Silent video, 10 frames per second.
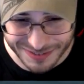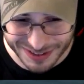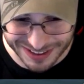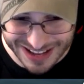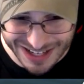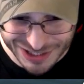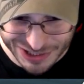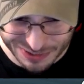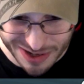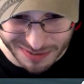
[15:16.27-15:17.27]
Glass
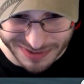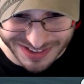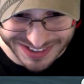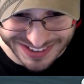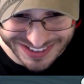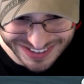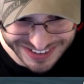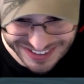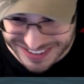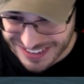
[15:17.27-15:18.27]
shrubs.
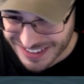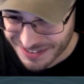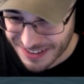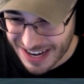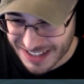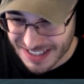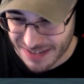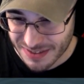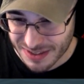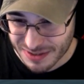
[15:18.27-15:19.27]
We'd actually
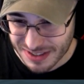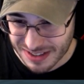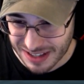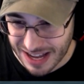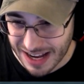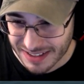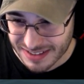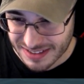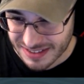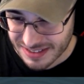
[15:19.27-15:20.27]
have to use the
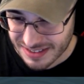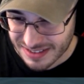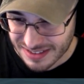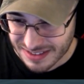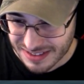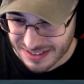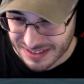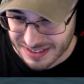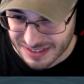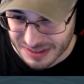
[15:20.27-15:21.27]
glass,
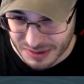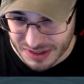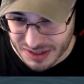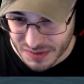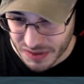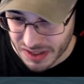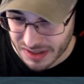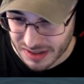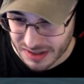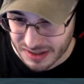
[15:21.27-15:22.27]
which is fine.
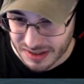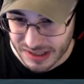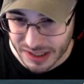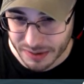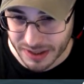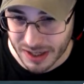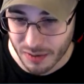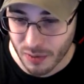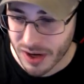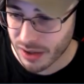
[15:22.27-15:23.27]
There we go.
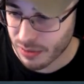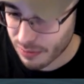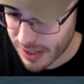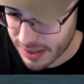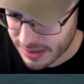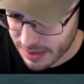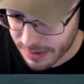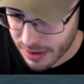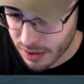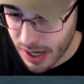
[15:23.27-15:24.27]
What a great
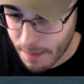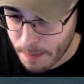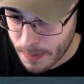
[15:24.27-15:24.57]
exhibit. Okay.